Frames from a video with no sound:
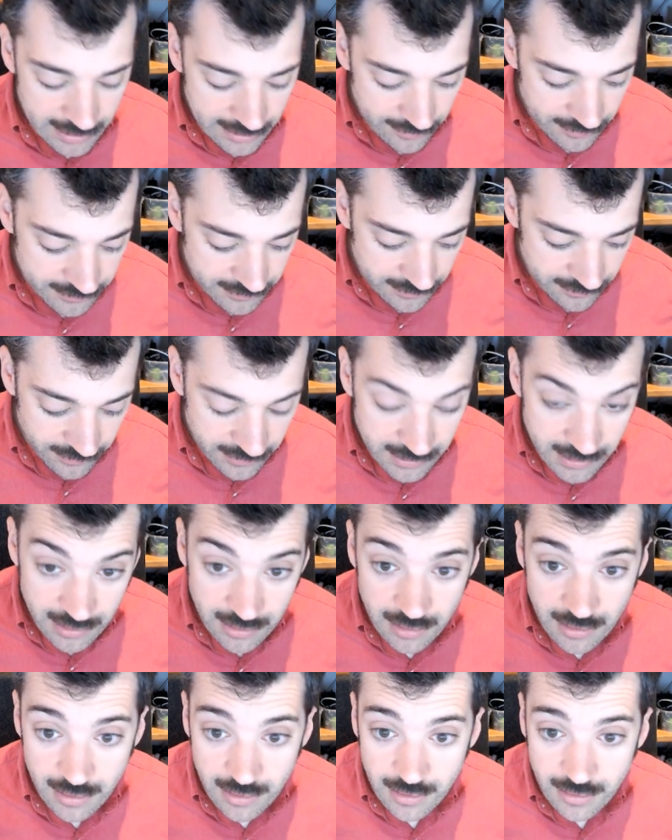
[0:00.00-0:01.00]
Ah, this is
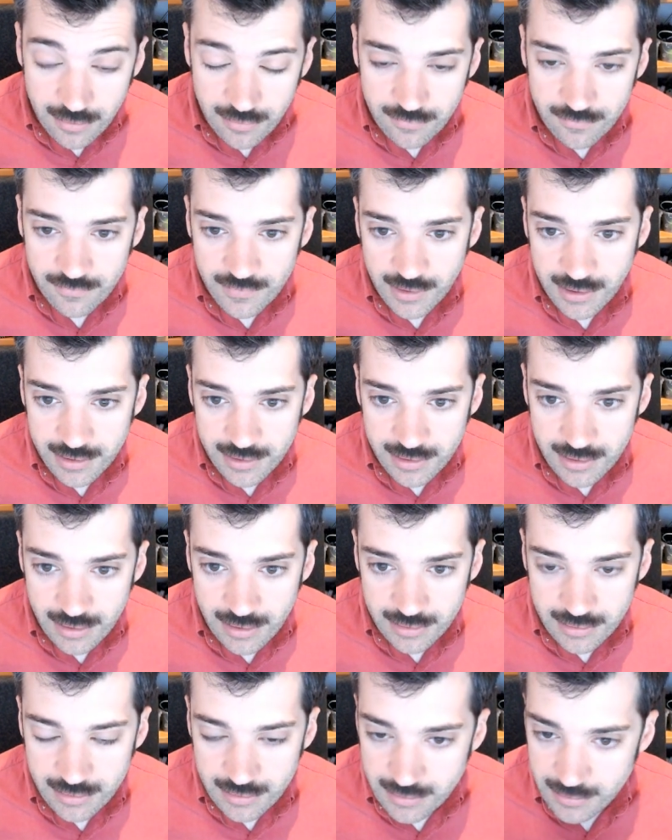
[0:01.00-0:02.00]
the
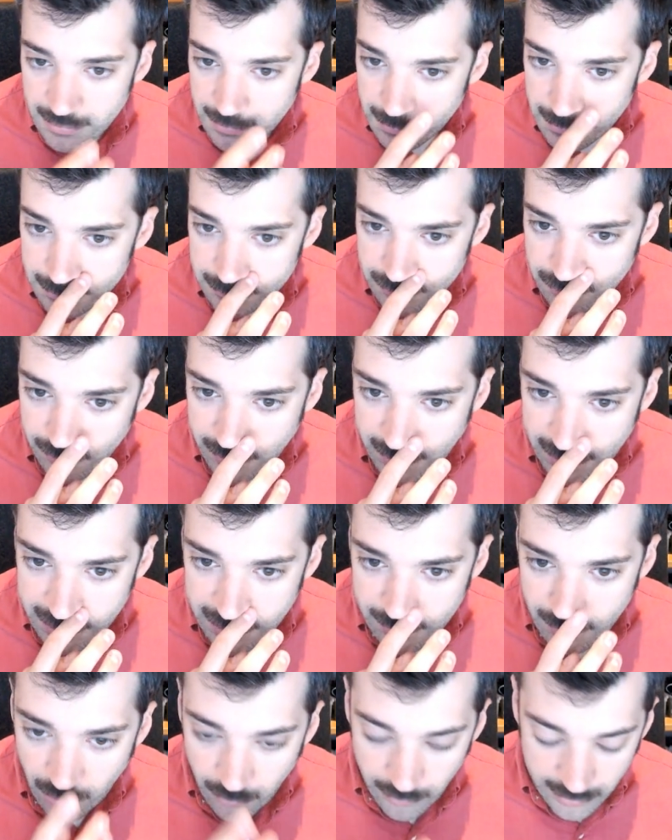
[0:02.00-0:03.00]
very
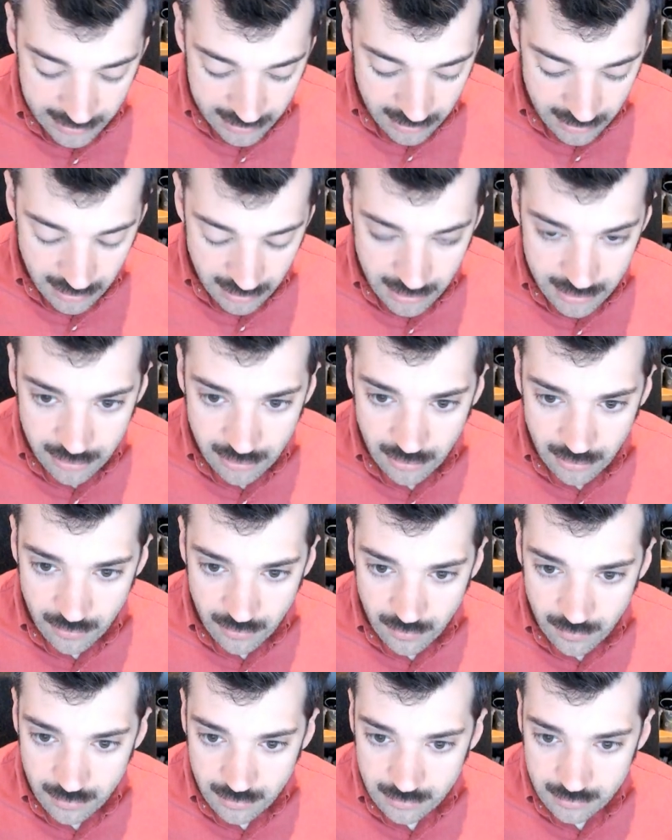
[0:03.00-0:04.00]
trendy Marie
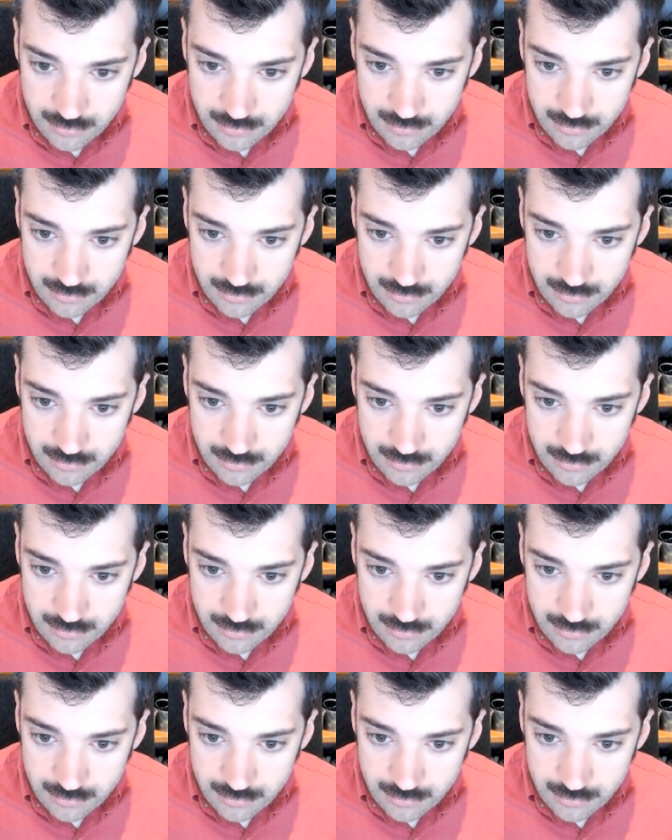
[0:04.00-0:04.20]
Kondo.